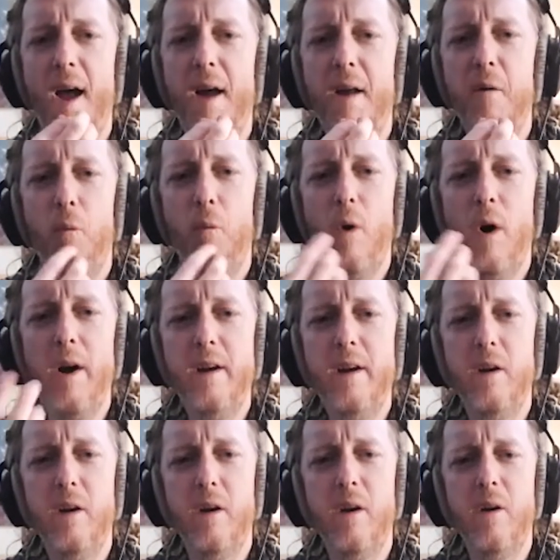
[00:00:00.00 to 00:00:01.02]
and
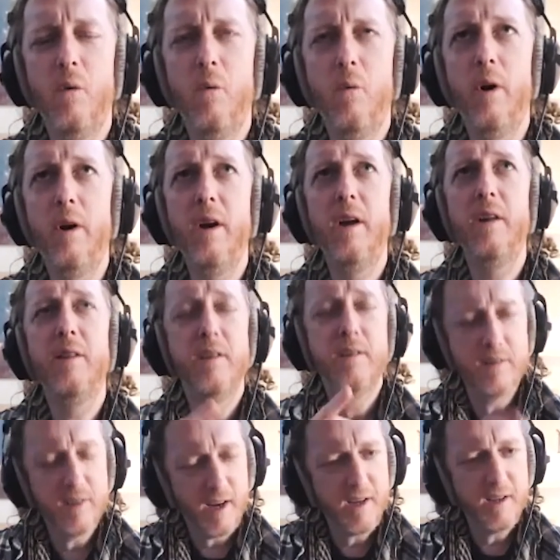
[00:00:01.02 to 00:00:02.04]
what what
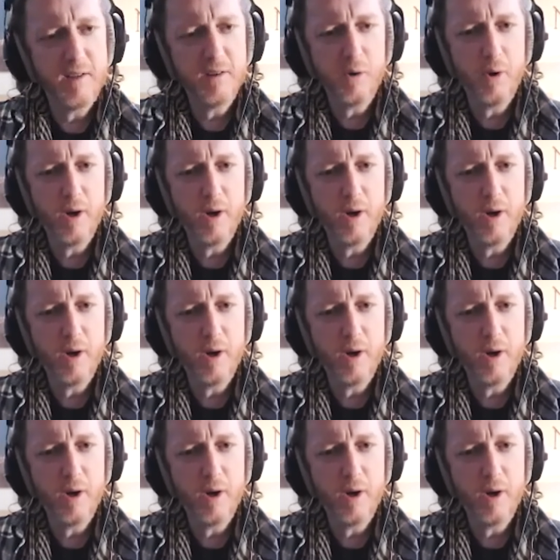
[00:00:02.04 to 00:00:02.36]
the second